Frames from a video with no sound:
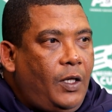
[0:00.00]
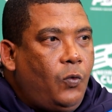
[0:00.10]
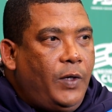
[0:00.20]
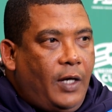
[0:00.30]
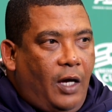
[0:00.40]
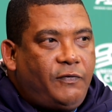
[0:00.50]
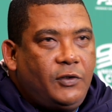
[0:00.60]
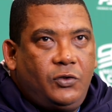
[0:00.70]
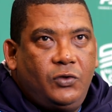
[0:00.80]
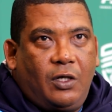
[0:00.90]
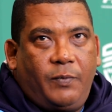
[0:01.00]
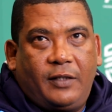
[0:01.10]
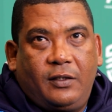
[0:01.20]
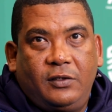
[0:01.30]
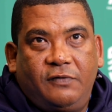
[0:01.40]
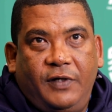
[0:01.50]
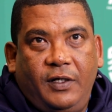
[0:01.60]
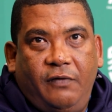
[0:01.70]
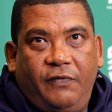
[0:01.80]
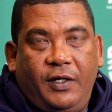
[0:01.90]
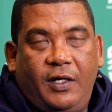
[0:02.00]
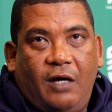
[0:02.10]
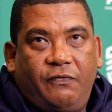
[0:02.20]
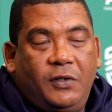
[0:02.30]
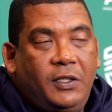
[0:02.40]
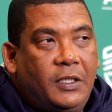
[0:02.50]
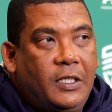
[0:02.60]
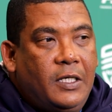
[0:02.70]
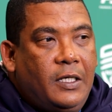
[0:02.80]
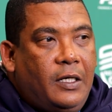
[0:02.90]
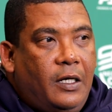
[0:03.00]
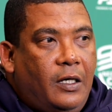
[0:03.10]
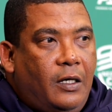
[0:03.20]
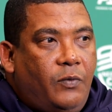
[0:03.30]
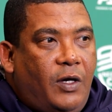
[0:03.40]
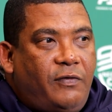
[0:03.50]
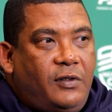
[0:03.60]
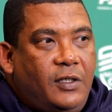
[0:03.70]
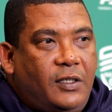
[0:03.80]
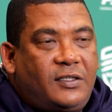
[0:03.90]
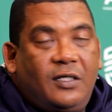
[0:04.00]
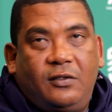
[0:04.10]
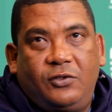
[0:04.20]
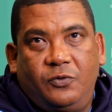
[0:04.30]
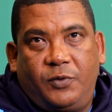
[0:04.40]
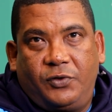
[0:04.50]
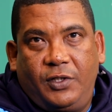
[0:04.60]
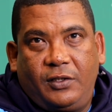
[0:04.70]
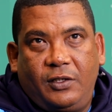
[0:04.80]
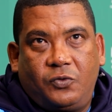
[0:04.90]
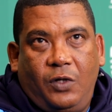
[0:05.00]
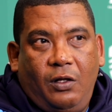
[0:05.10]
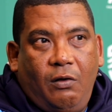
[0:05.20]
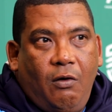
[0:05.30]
we have to choose our battles very, very carefully. We have to status to protect as well.